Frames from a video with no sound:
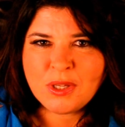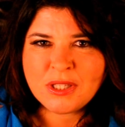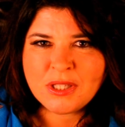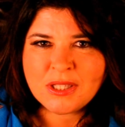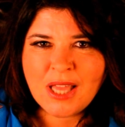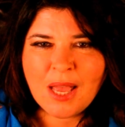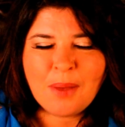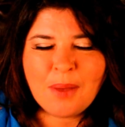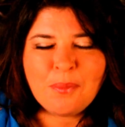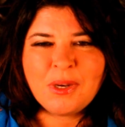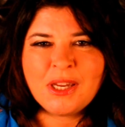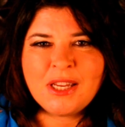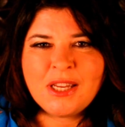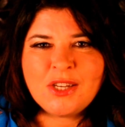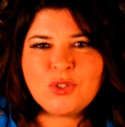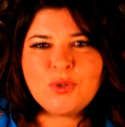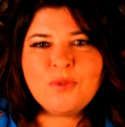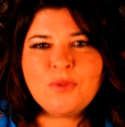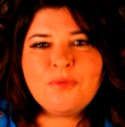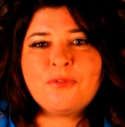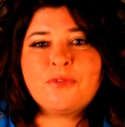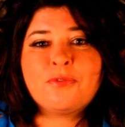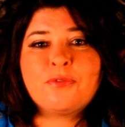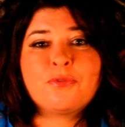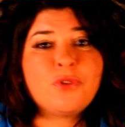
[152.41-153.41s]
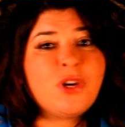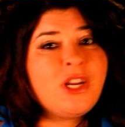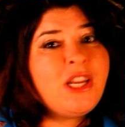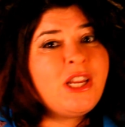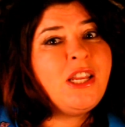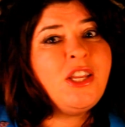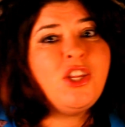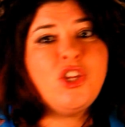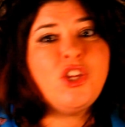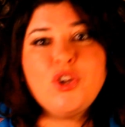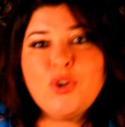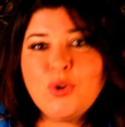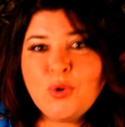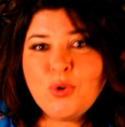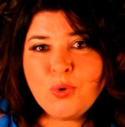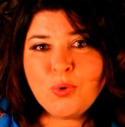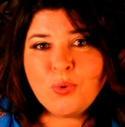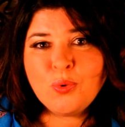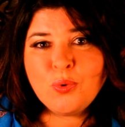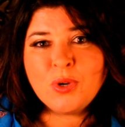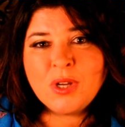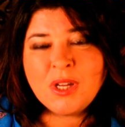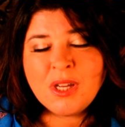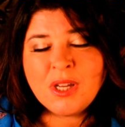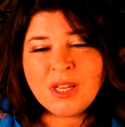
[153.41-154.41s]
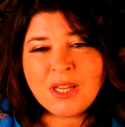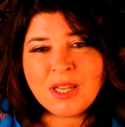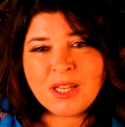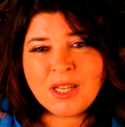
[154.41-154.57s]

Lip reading: It's happening to free you.